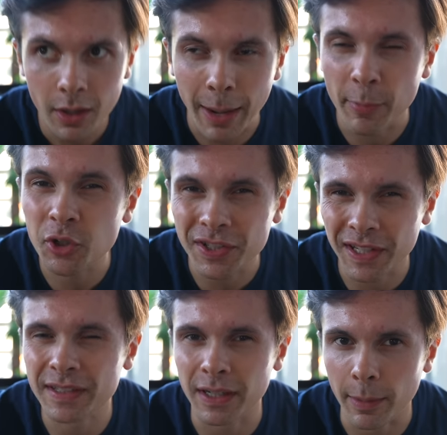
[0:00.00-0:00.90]
How much do you guys
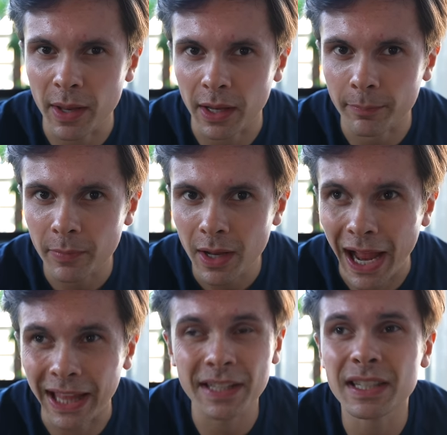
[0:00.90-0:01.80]
think it's gonna be?
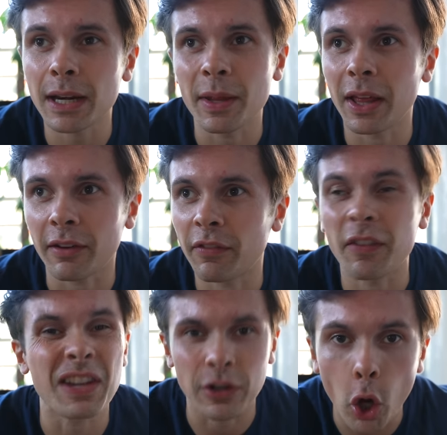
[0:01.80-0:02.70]
I think it's gonna be like
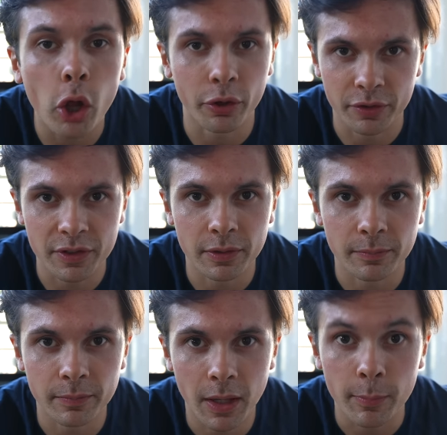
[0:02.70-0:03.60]
$15,
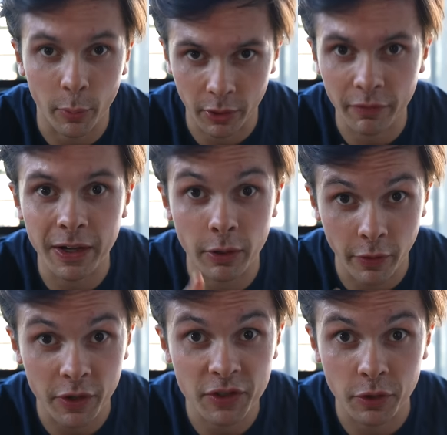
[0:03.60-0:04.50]
but we're gonna find out
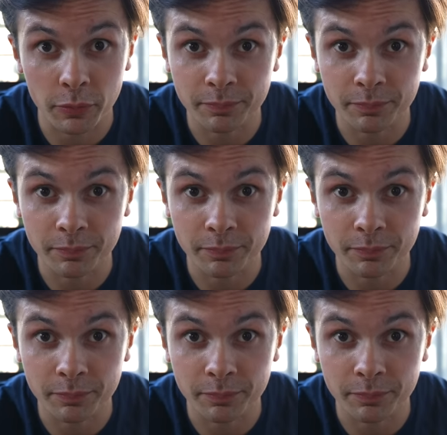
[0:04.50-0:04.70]
very soon.